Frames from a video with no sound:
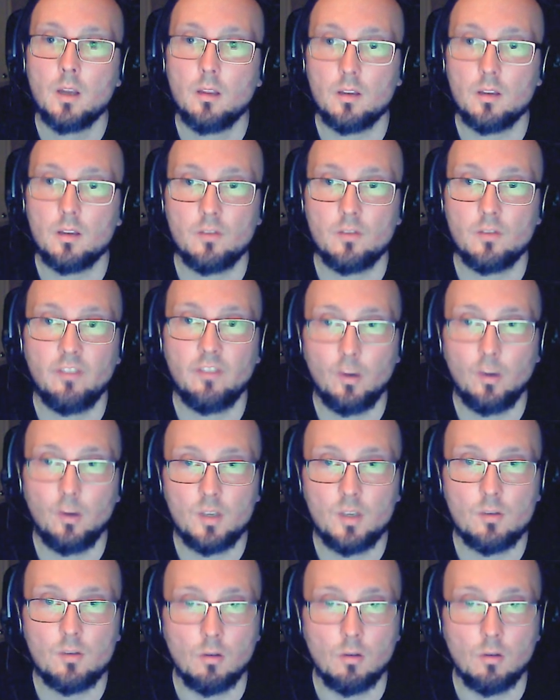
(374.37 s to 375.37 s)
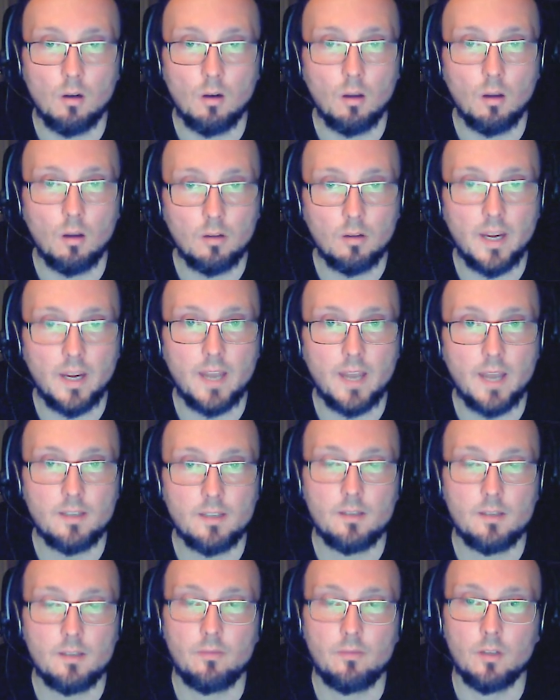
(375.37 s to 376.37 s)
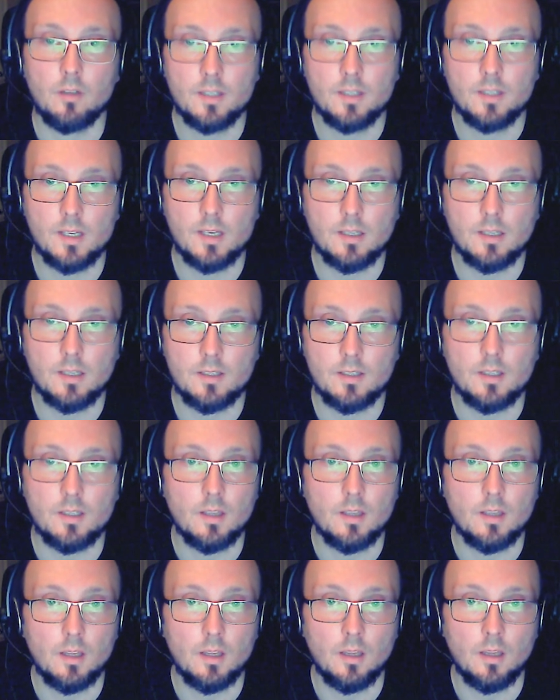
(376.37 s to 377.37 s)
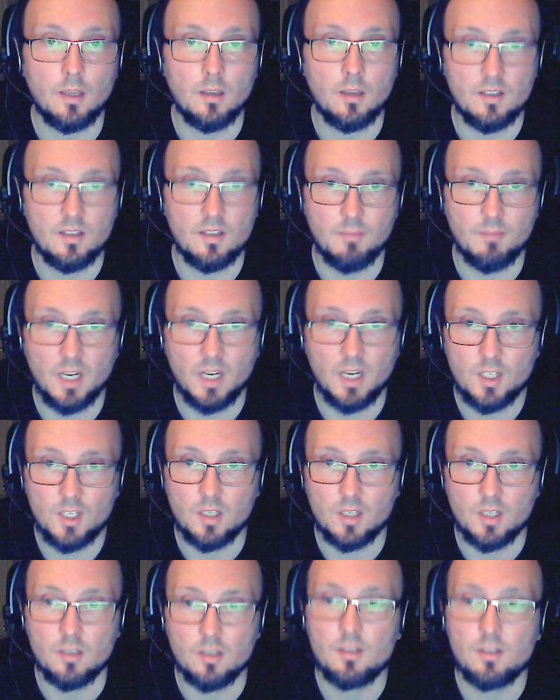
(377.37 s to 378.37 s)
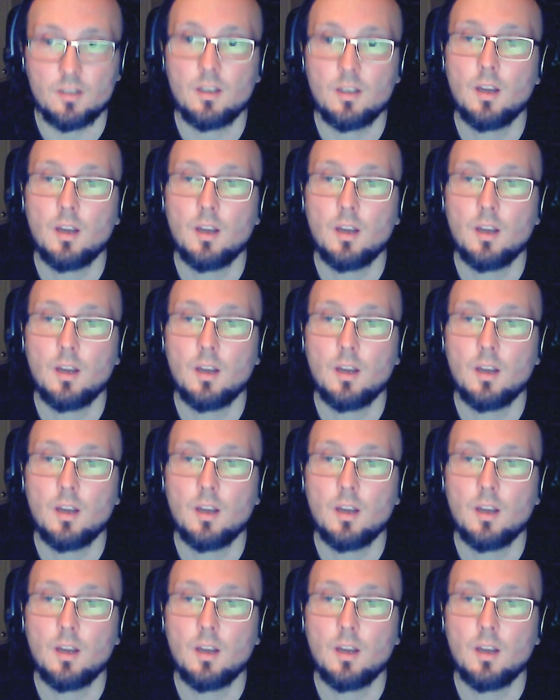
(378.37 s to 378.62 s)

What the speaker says: There's a very strong color cast, for instance, in these images